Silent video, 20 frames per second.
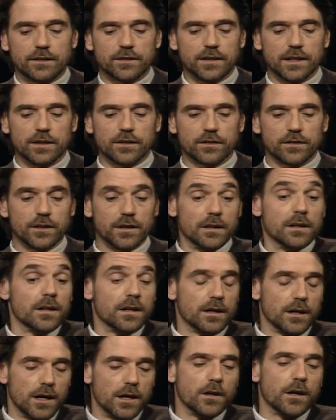It's
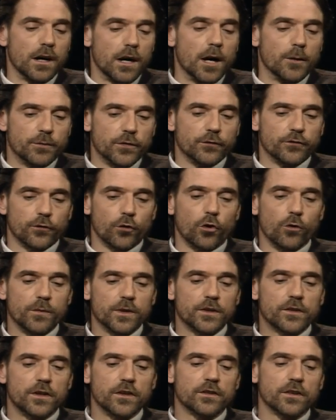a
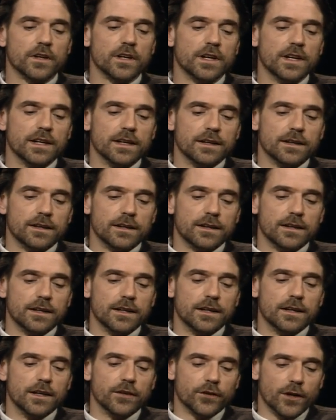performance is
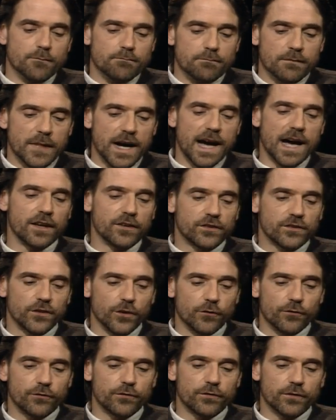a mass
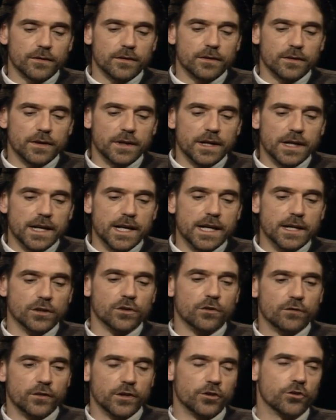of
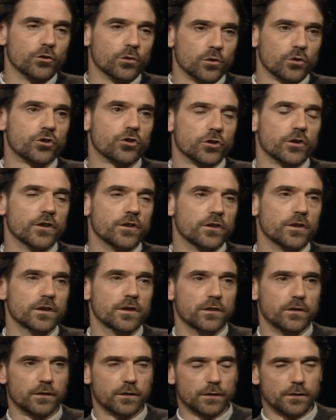individual
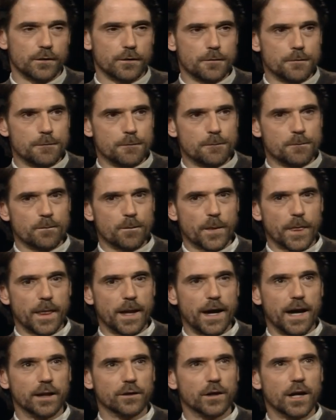choices.
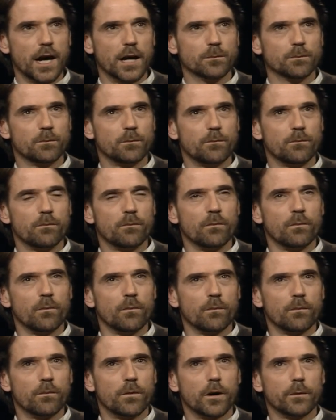And
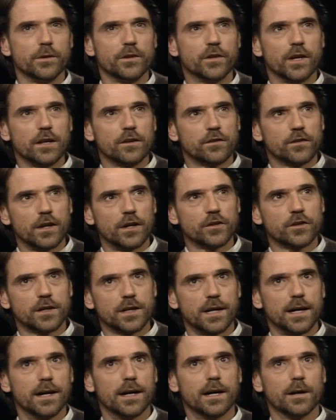Bobby takes such
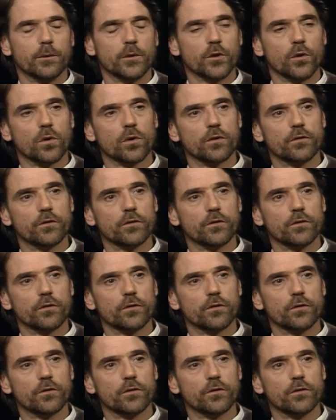care with all